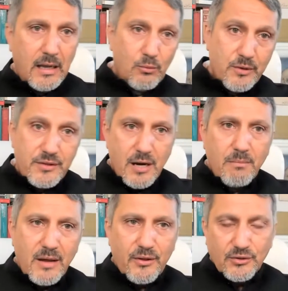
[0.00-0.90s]
with their
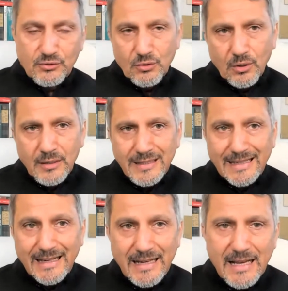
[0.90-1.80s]
mothers. So
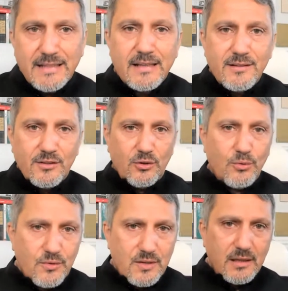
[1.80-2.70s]
in essence,
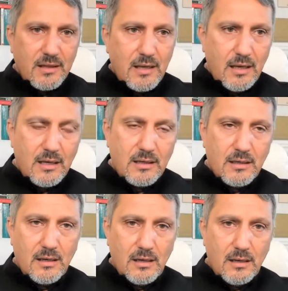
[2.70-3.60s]
using the
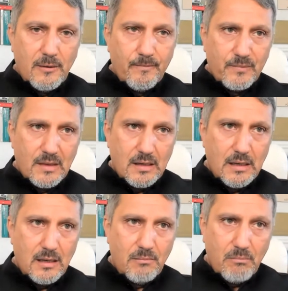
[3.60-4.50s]

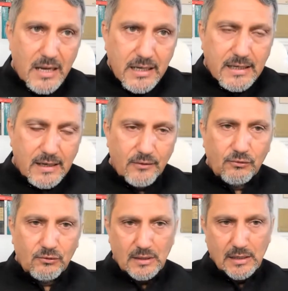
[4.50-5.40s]

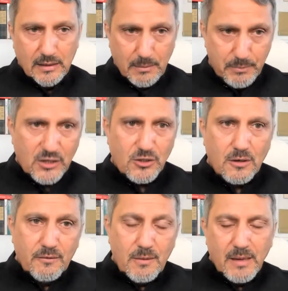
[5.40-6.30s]
monkeys, the picture
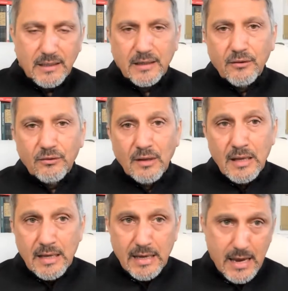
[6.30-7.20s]
of the monkeys,
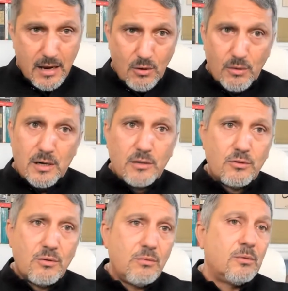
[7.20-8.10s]
in order
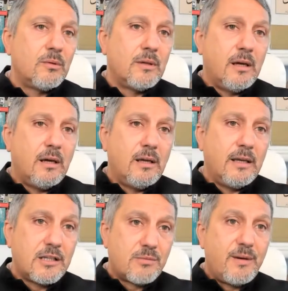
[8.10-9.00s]
to
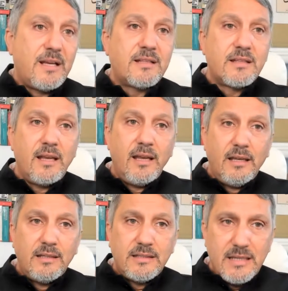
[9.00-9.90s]
express
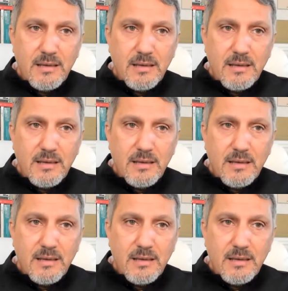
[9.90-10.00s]
a